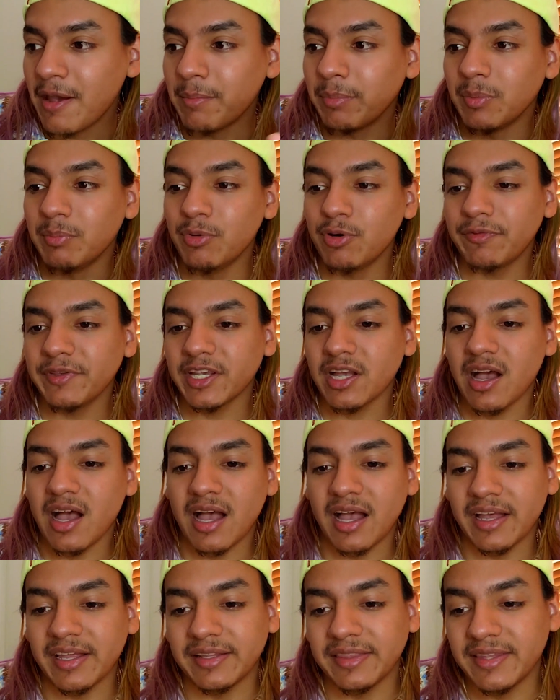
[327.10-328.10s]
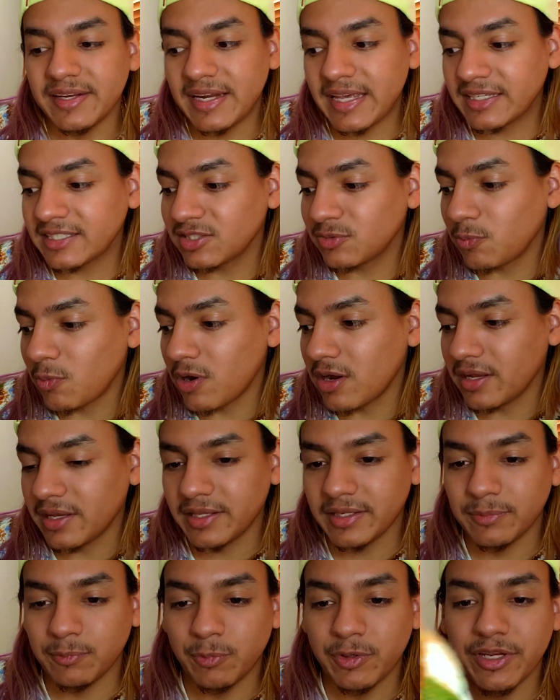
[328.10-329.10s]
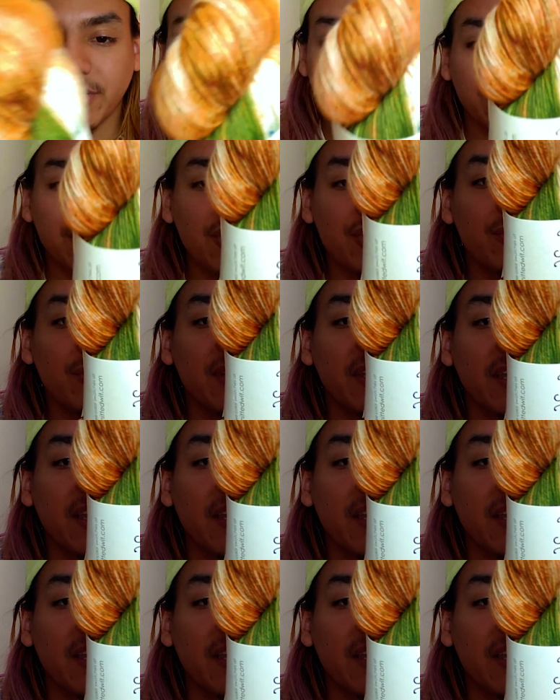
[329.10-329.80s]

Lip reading: But moving on, the next one we are doing